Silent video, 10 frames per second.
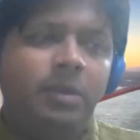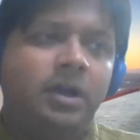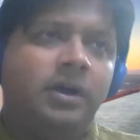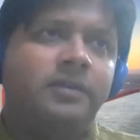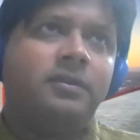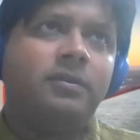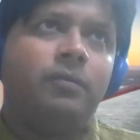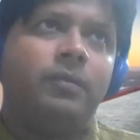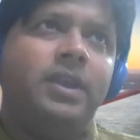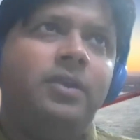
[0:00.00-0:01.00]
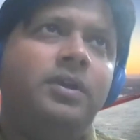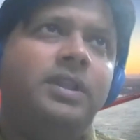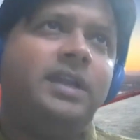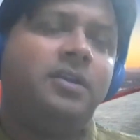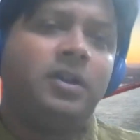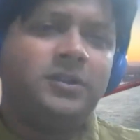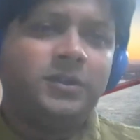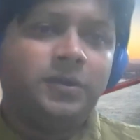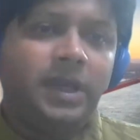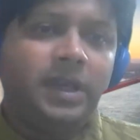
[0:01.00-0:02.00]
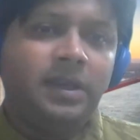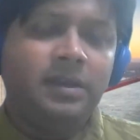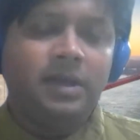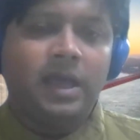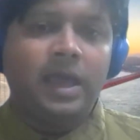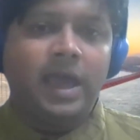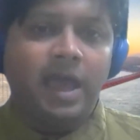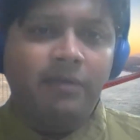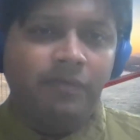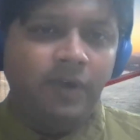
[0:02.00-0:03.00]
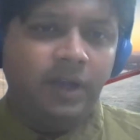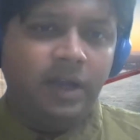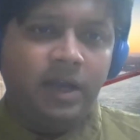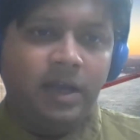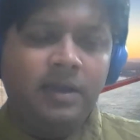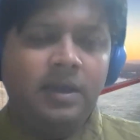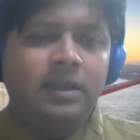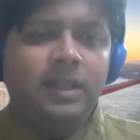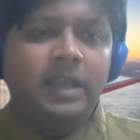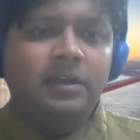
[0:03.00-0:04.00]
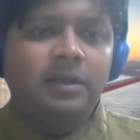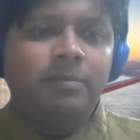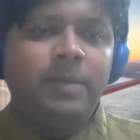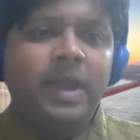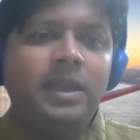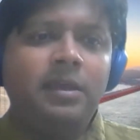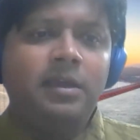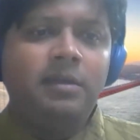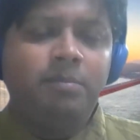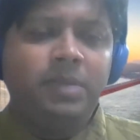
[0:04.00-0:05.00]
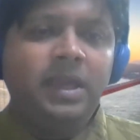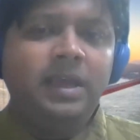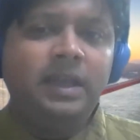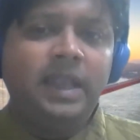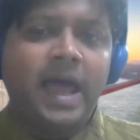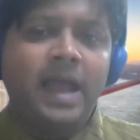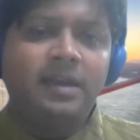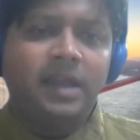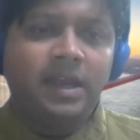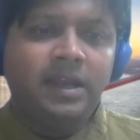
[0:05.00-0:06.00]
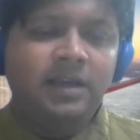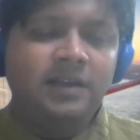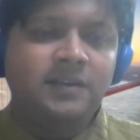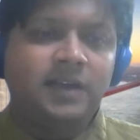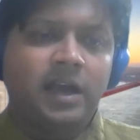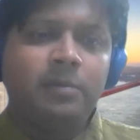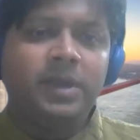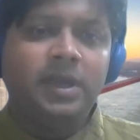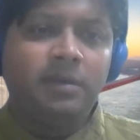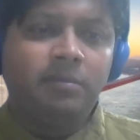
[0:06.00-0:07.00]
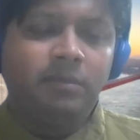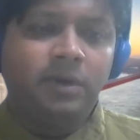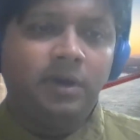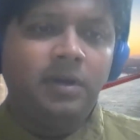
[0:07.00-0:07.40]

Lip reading: Because we know that also in Africa, like many big land areas are being